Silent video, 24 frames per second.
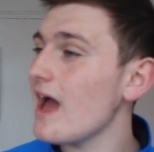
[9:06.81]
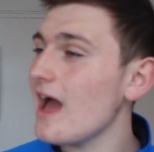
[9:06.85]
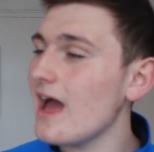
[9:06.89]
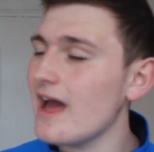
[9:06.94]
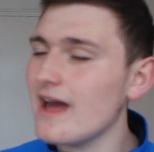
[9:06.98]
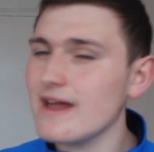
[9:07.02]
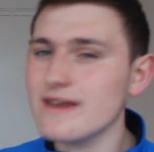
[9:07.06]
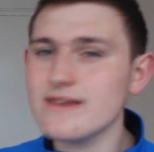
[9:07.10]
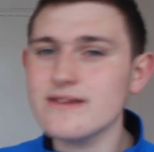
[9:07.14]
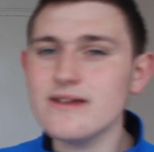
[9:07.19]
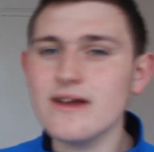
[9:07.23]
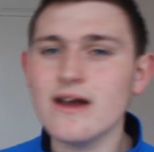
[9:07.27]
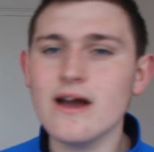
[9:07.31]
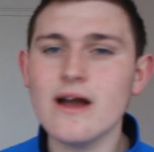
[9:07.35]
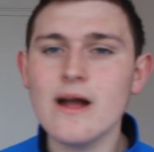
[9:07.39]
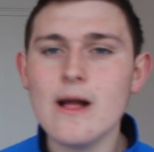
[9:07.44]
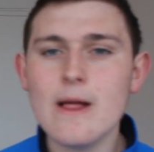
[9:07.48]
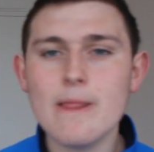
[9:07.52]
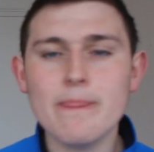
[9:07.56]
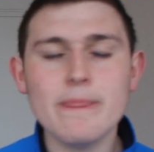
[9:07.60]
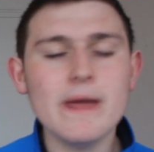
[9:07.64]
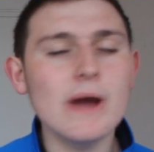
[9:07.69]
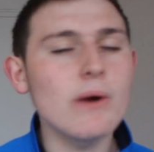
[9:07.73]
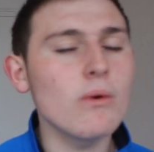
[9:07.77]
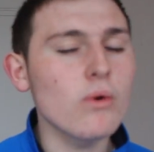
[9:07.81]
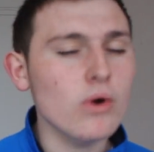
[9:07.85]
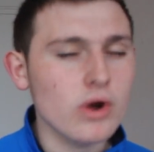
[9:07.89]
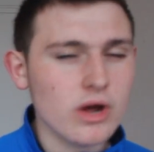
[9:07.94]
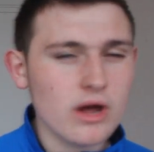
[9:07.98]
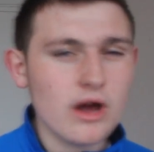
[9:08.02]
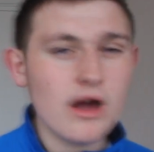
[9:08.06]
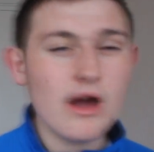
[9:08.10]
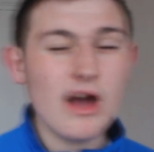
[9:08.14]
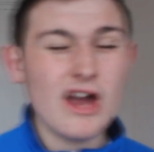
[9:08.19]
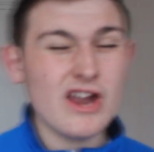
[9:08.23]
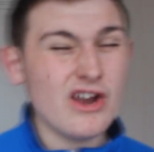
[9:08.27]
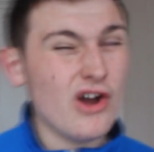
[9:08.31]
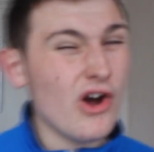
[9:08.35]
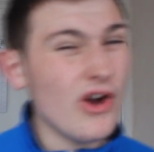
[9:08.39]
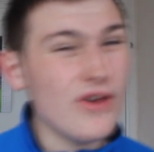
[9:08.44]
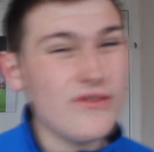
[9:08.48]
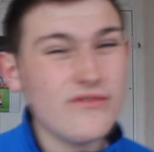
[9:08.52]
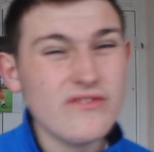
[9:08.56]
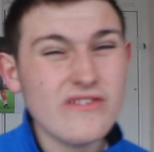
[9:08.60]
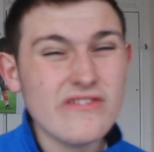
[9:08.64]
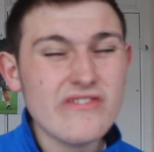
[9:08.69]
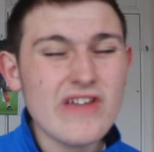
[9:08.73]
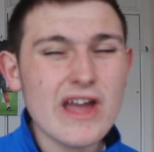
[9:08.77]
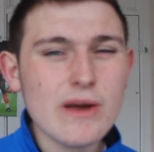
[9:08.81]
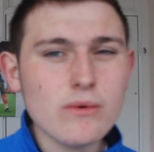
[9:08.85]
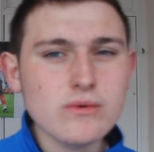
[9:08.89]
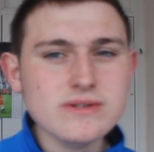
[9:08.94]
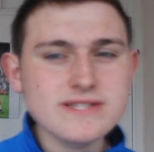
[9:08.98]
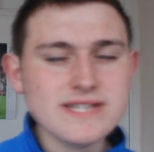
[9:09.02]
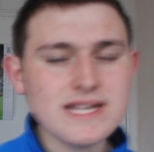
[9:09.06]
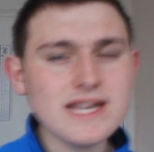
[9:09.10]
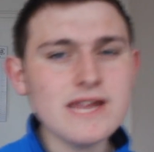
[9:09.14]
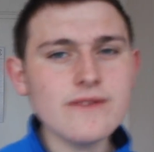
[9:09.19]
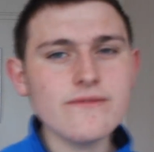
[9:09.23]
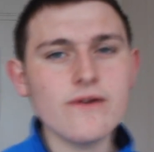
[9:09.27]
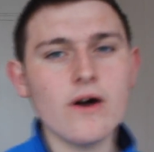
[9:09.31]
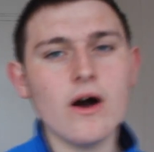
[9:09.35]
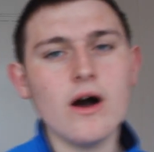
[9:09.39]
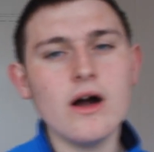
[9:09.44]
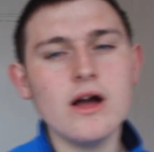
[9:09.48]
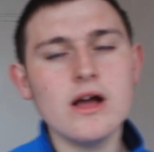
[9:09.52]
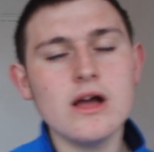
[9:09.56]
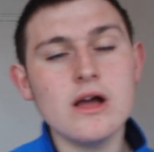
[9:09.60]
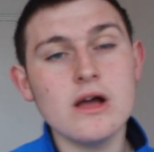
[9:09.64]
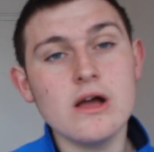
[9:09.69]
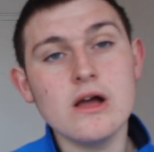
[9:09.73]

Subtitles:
and yeah, they will, and hopefully they will deliver.